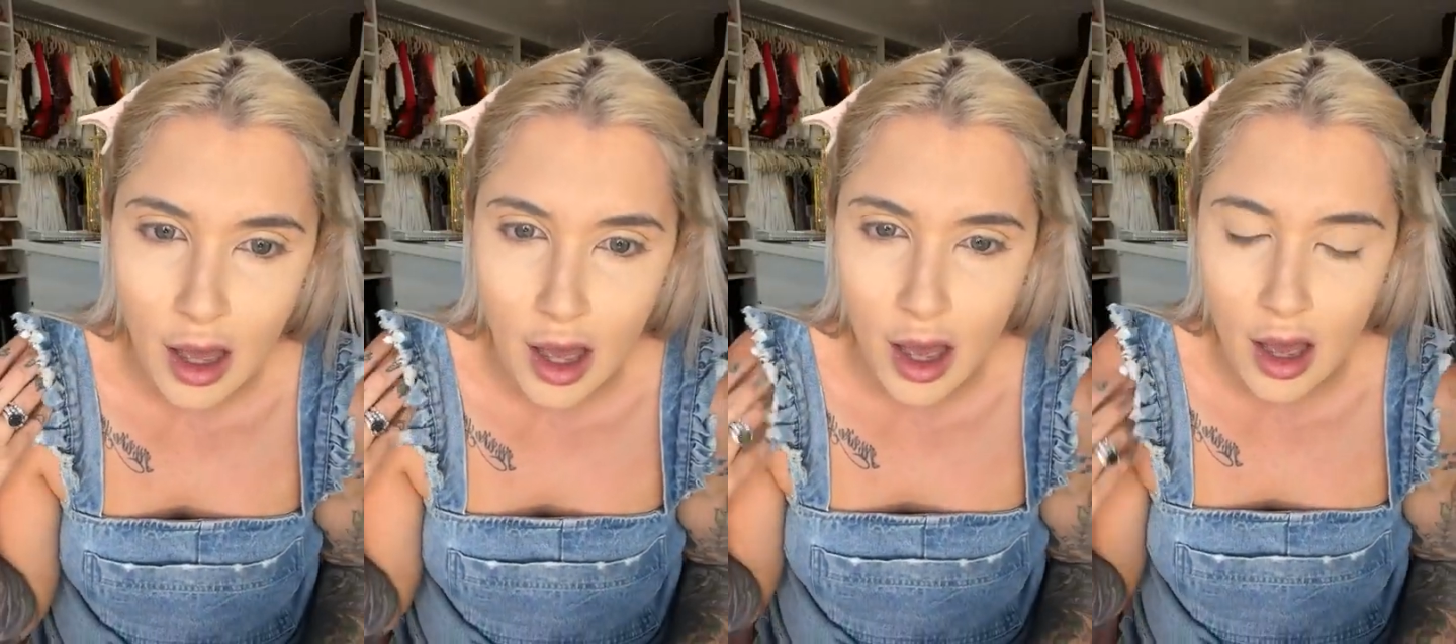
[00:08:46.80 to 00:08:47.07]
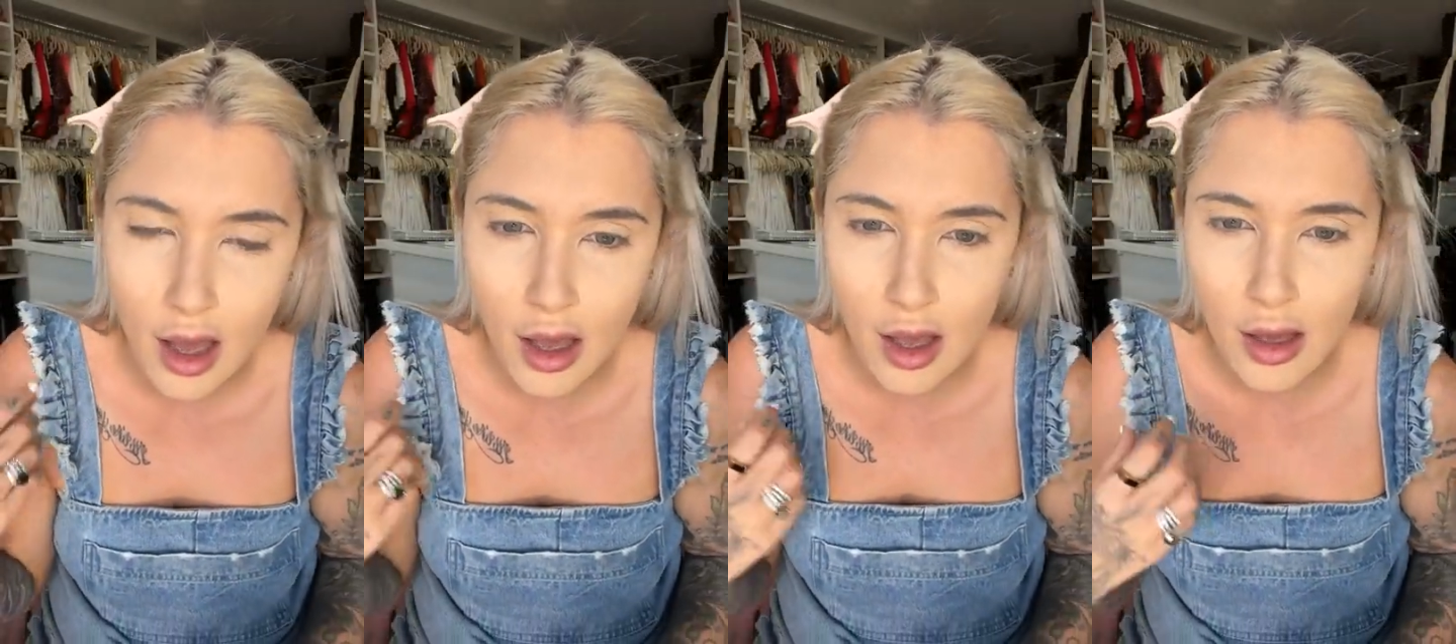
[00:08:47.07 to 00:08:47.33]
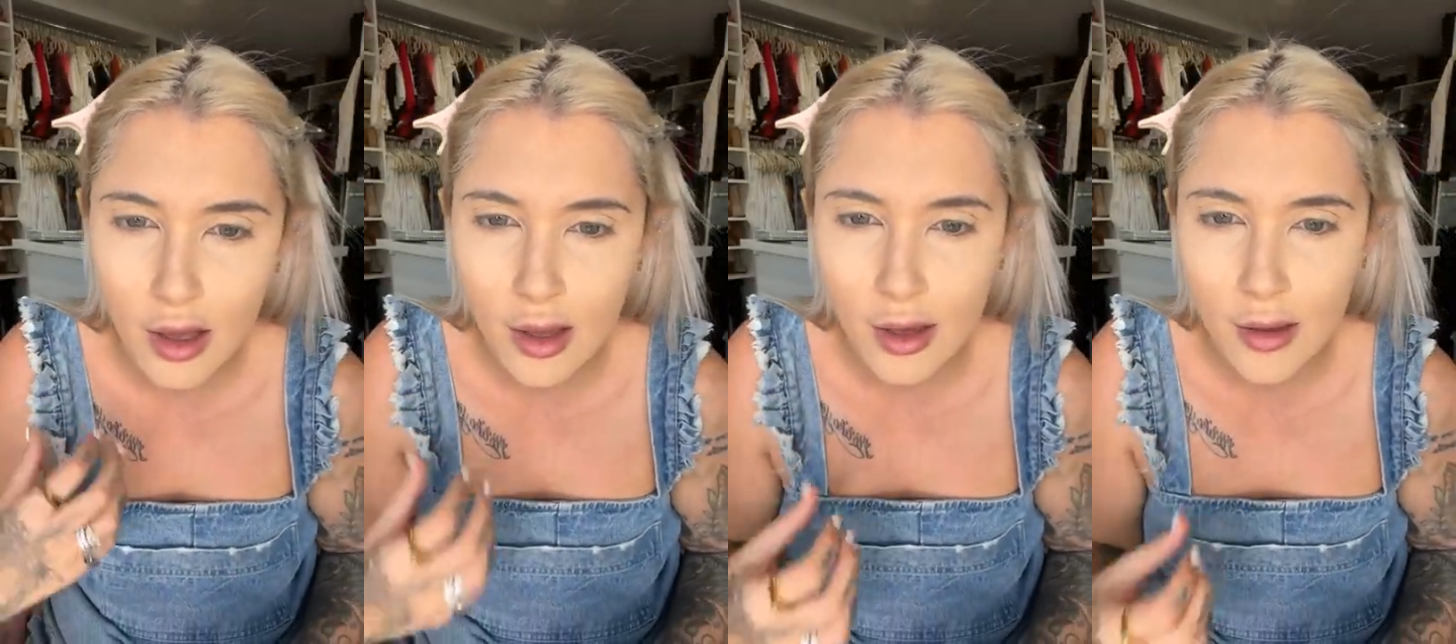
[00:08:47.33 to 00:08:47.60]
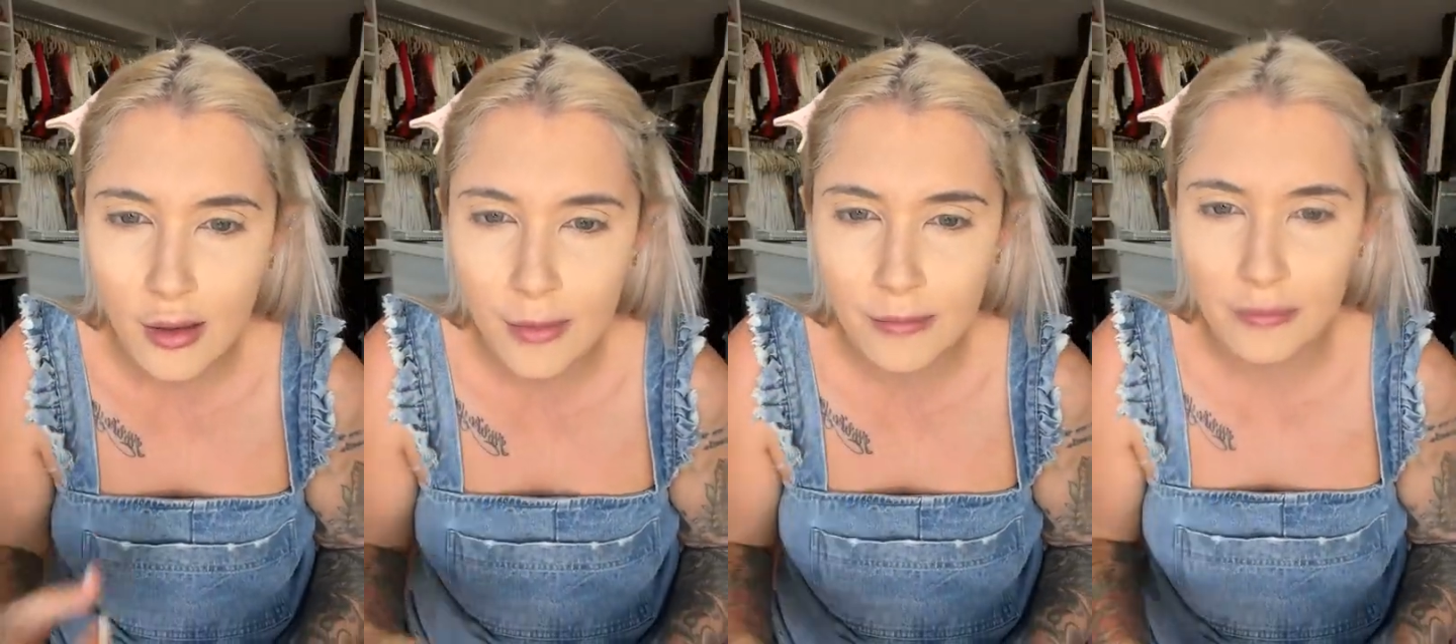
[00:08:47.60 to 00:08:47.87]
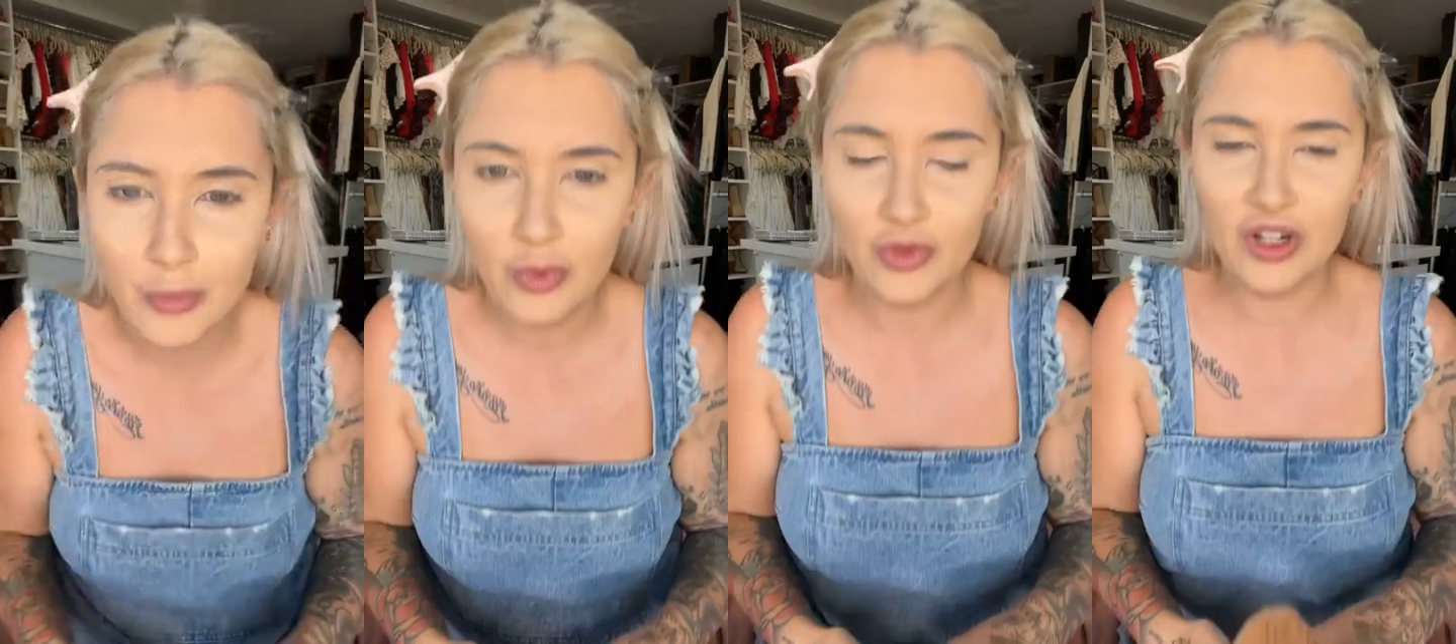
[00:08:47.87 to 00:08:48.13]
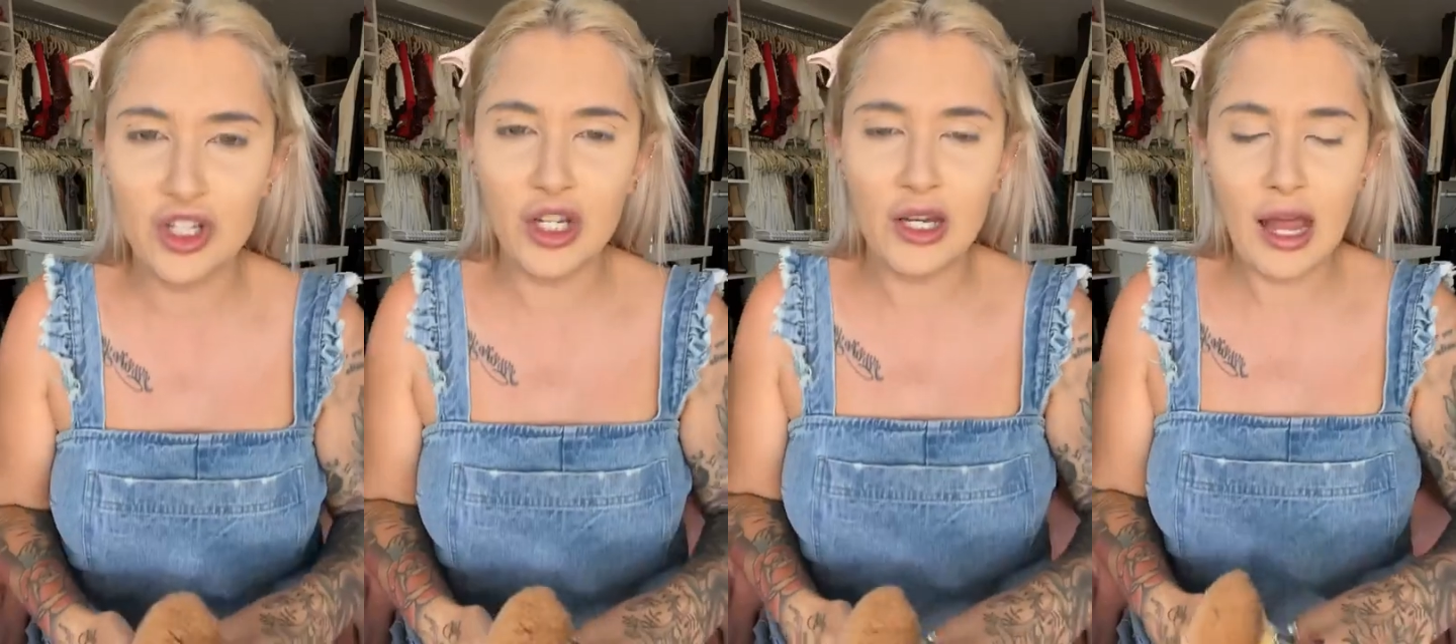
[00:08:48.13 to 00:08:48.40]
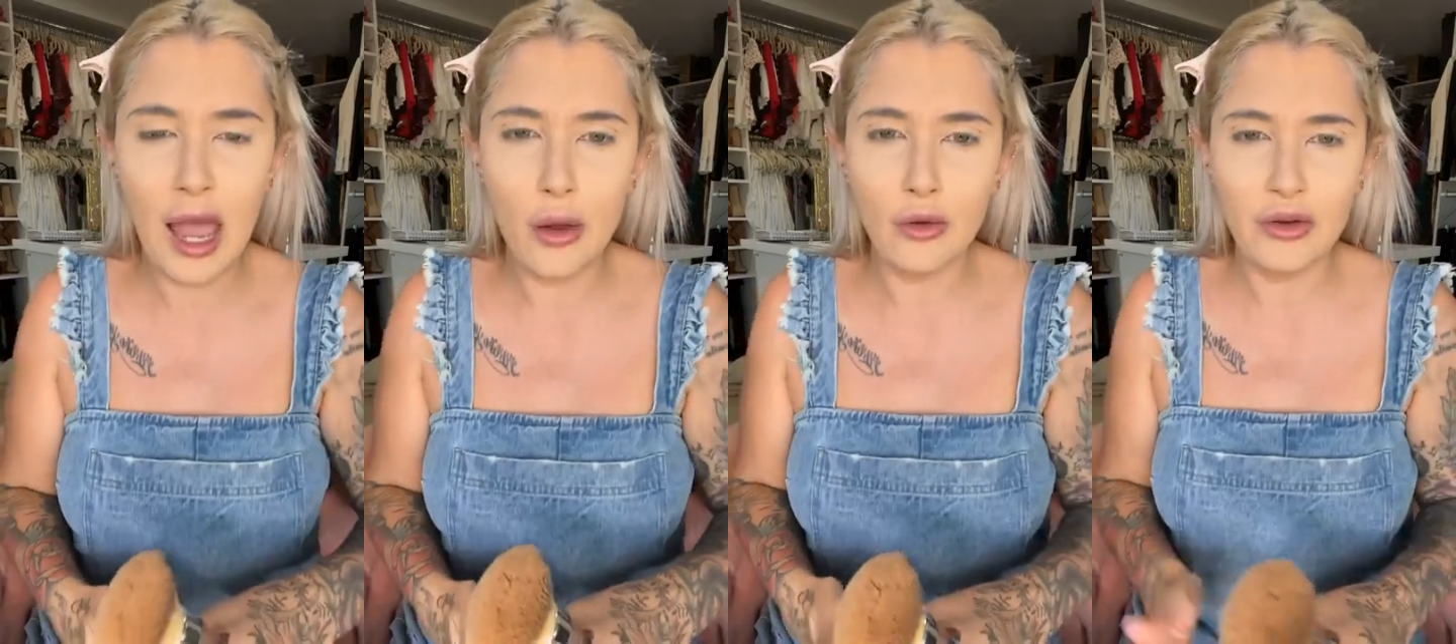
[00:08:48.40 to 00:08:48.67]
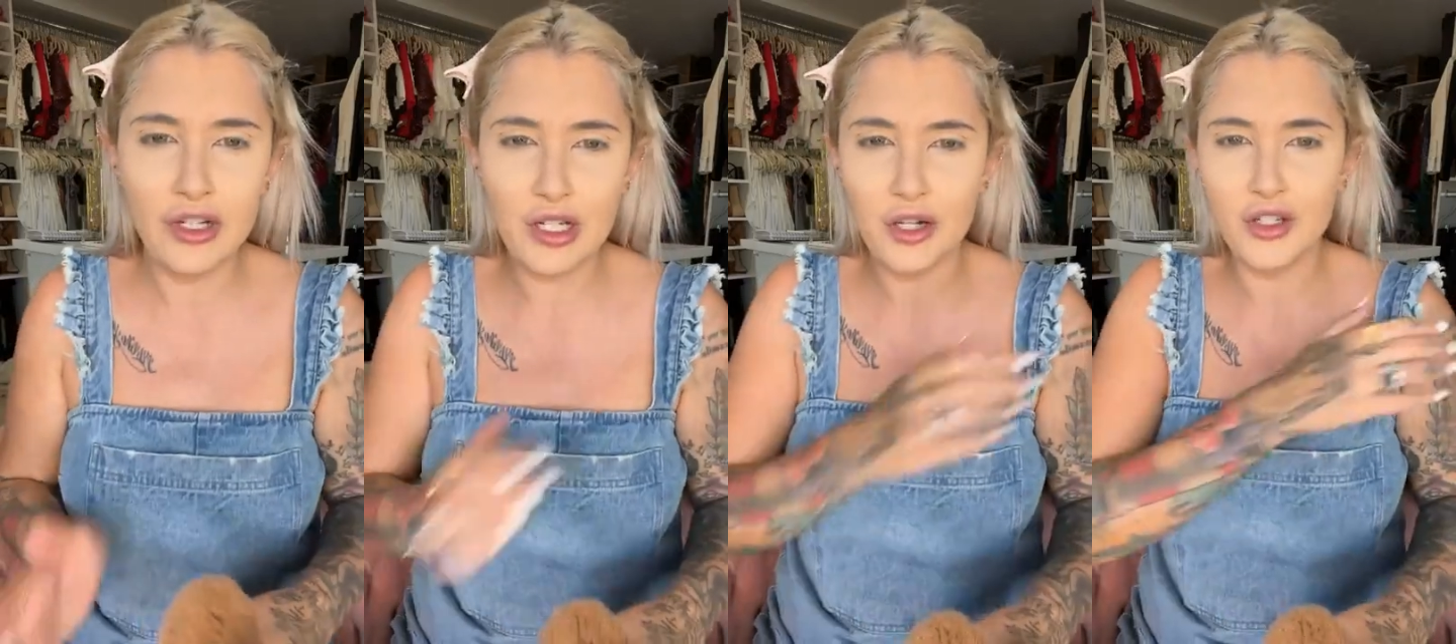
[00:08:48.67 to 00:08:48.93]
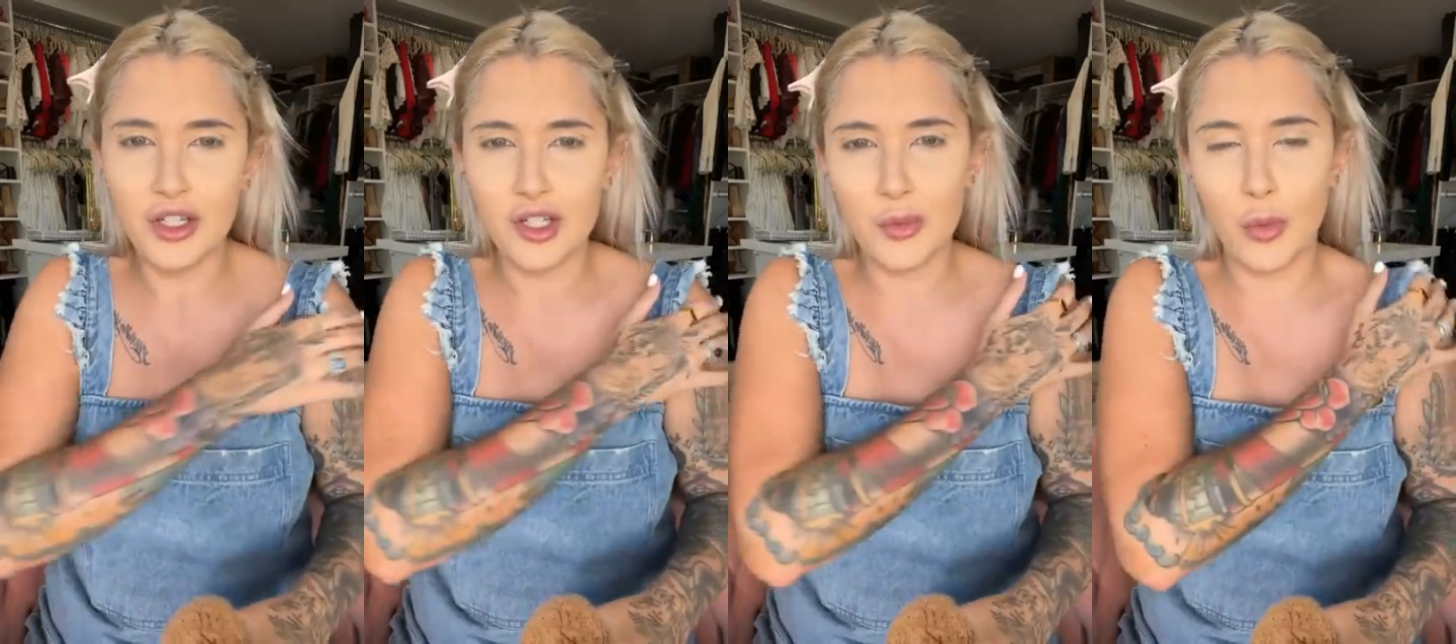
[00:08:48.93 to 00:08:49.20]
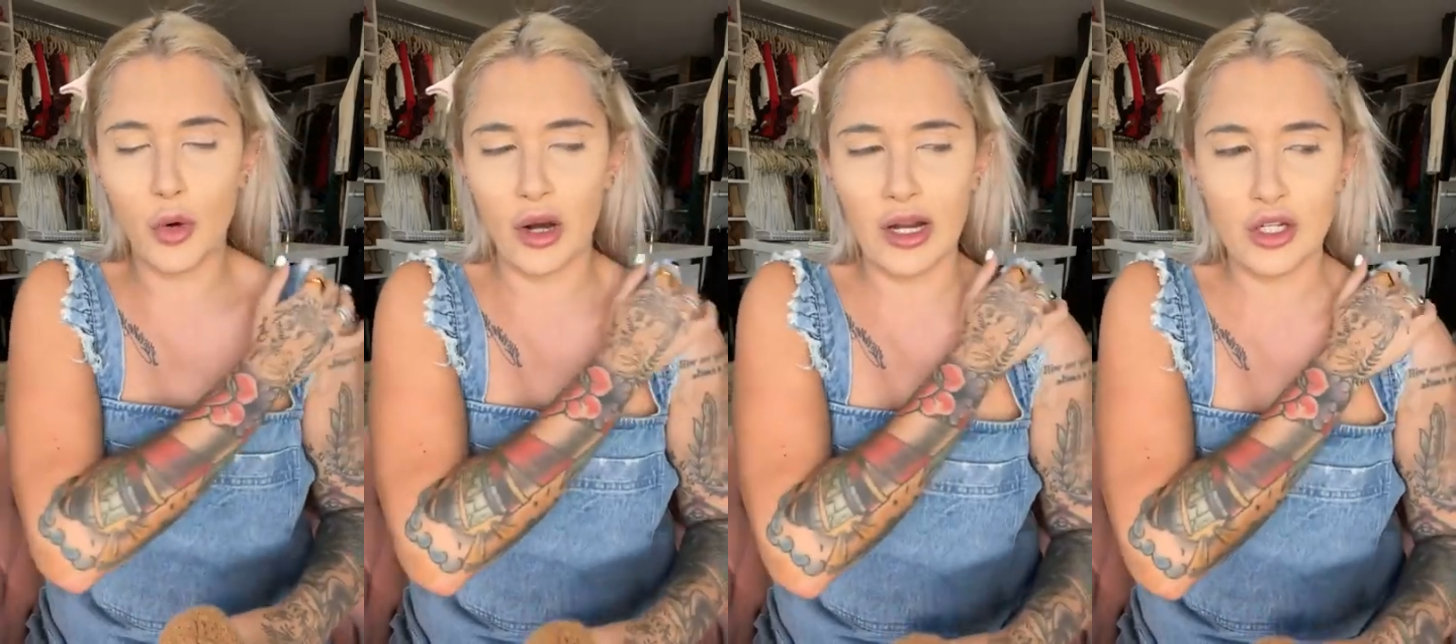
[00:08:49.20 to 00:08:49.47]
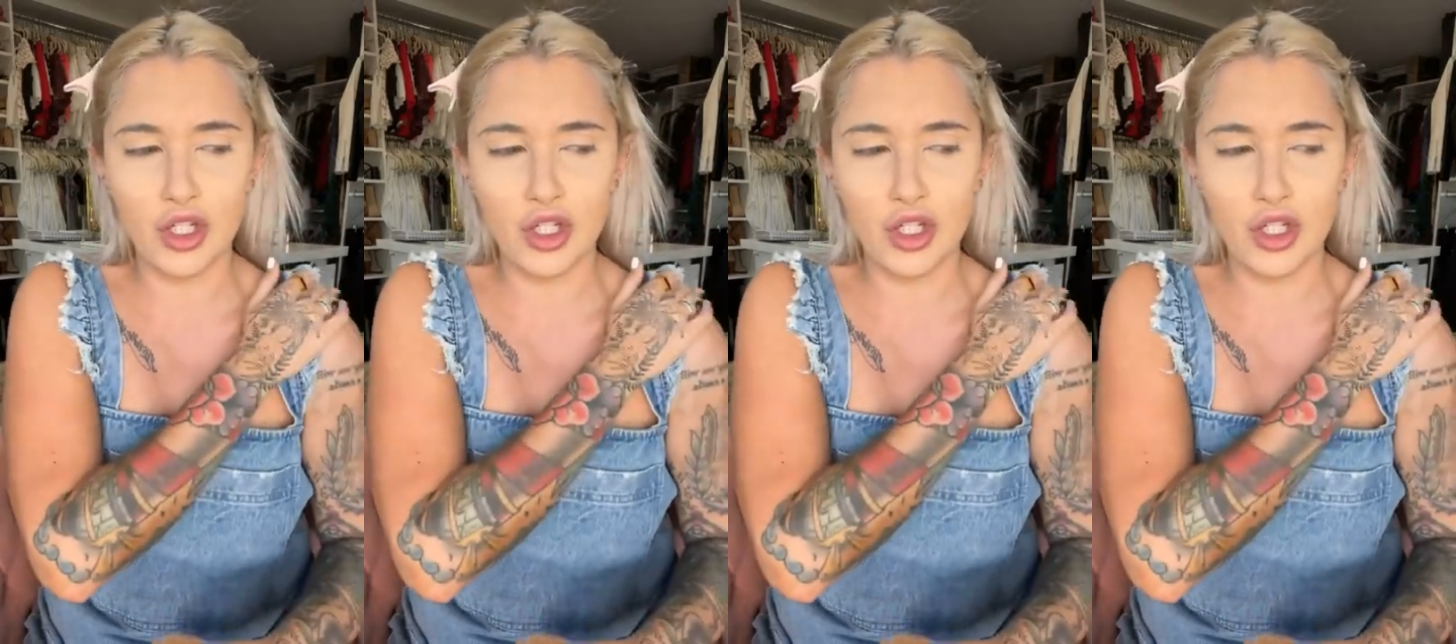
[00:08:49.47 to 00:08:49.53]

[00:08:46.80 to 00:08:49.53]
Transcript: Um, Regina, I would reach out to support.